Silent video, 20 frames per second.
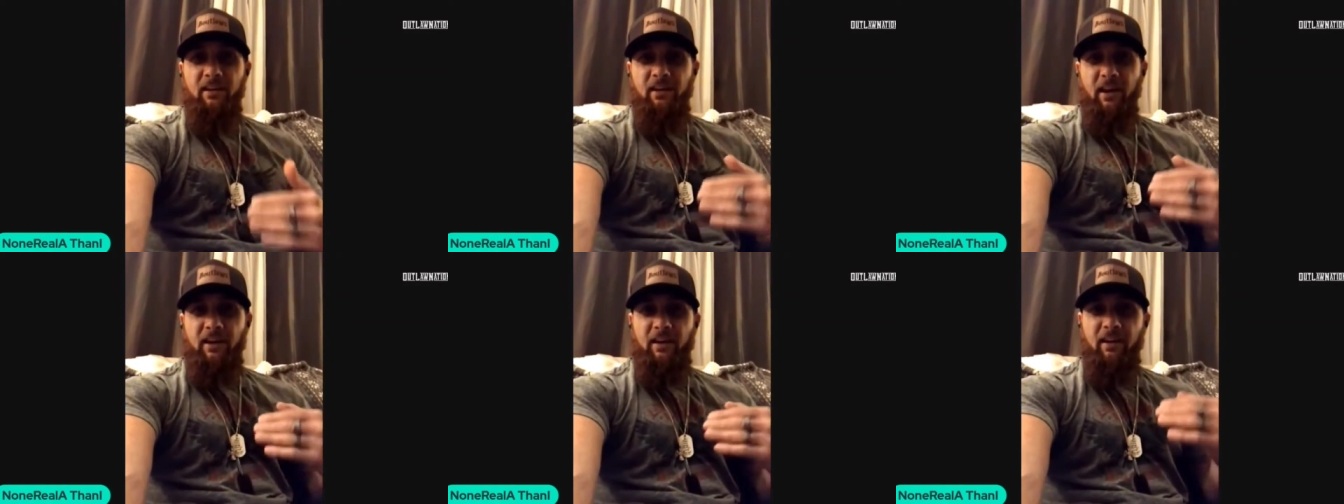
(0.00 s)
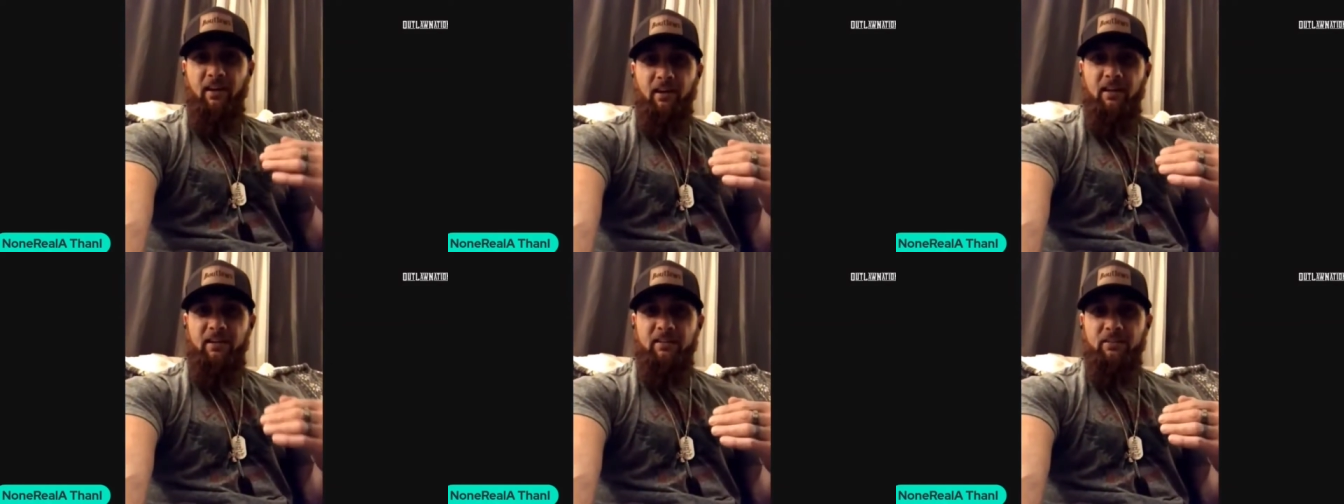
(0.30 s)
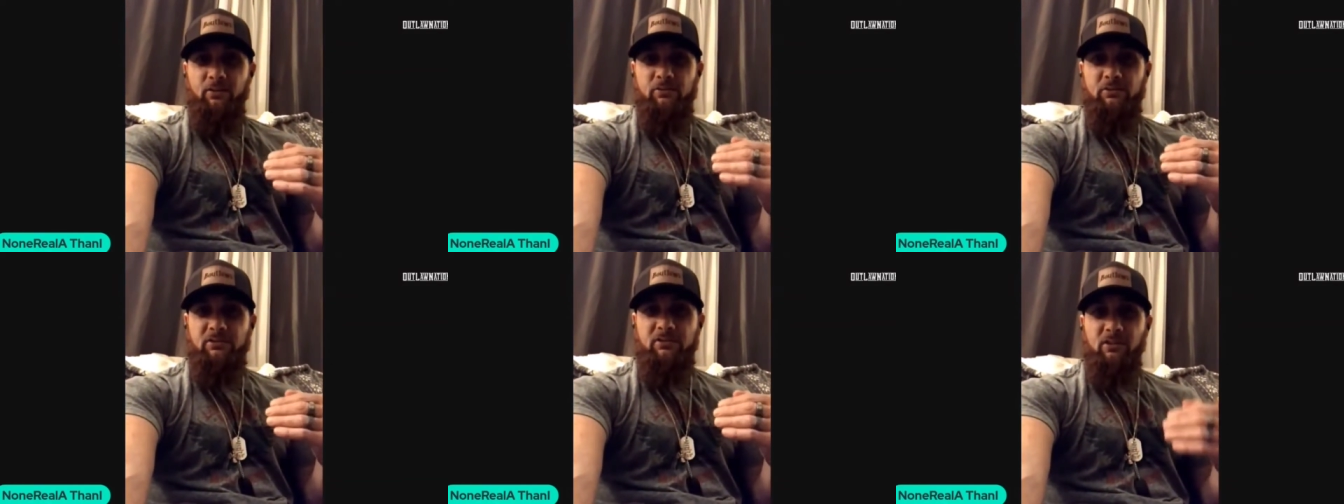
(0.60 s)
I gotta get
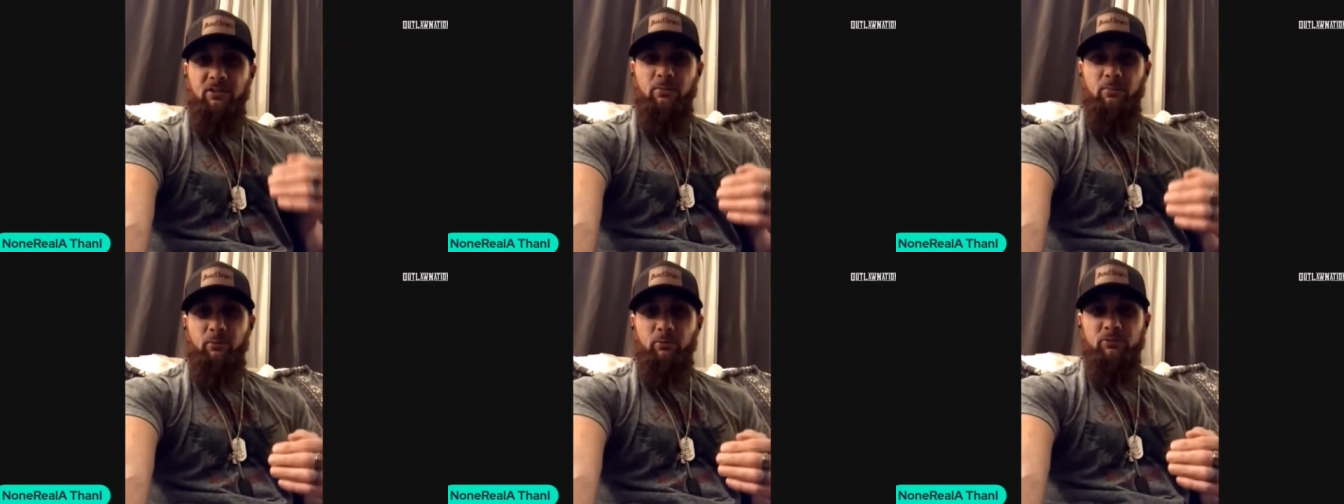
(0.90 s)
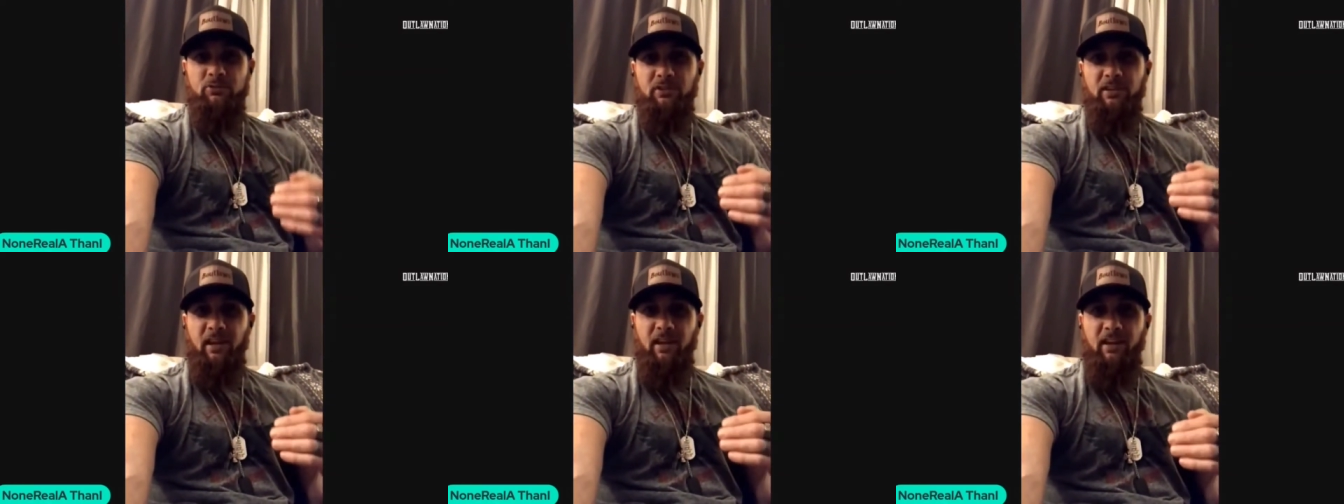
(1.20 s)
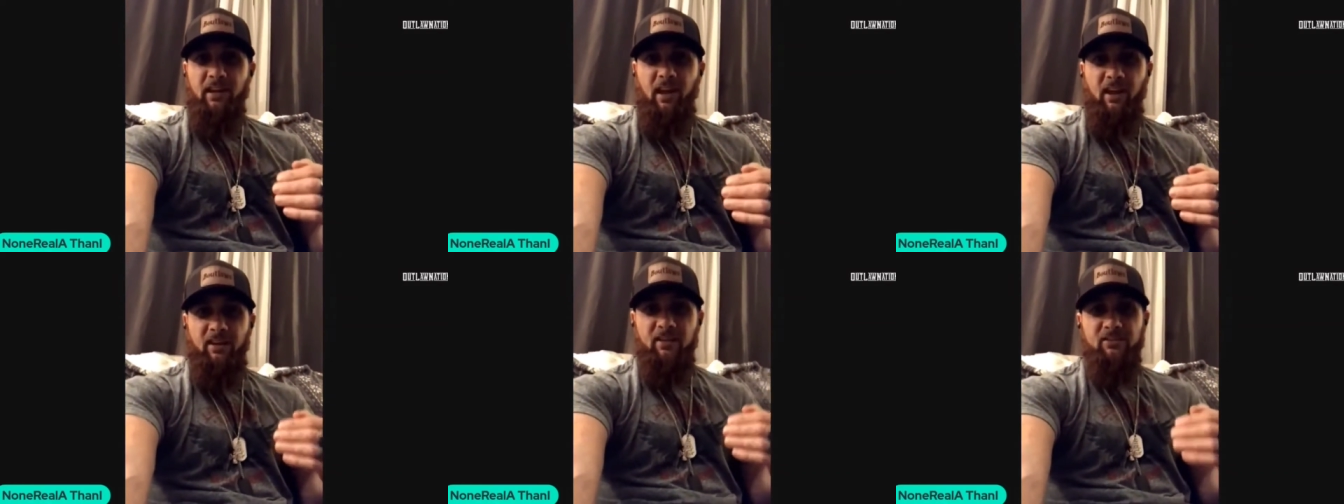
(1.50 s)
those syllables and that
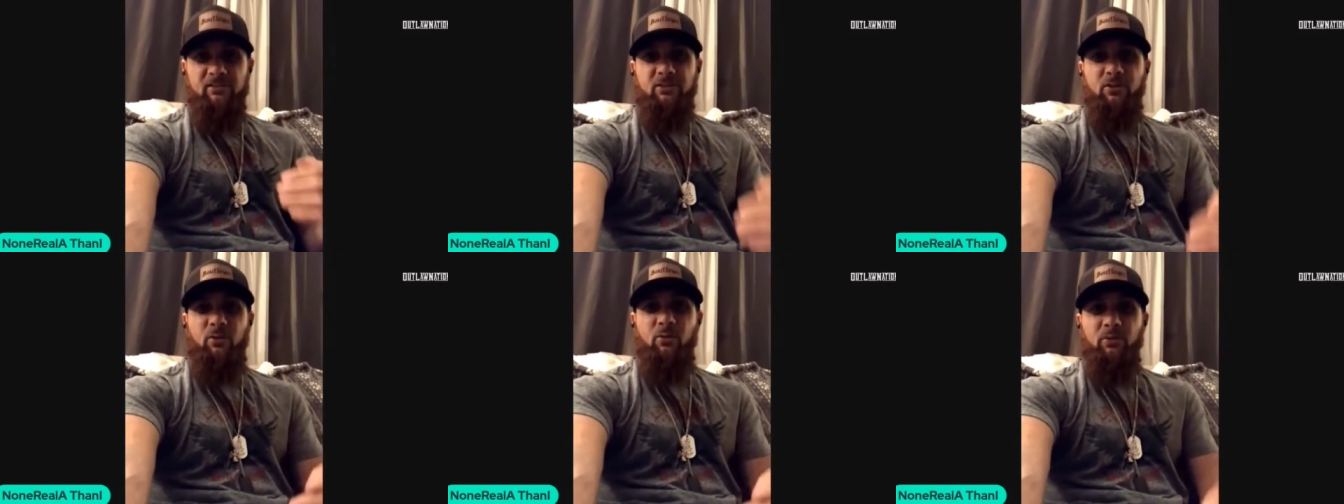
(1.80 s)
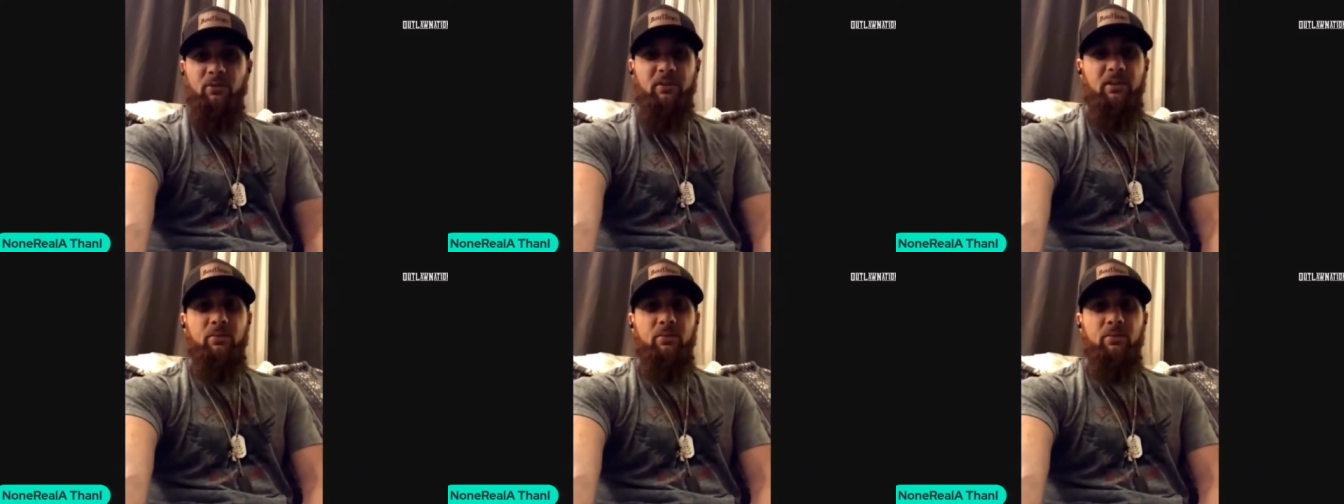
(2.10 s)
cadence going.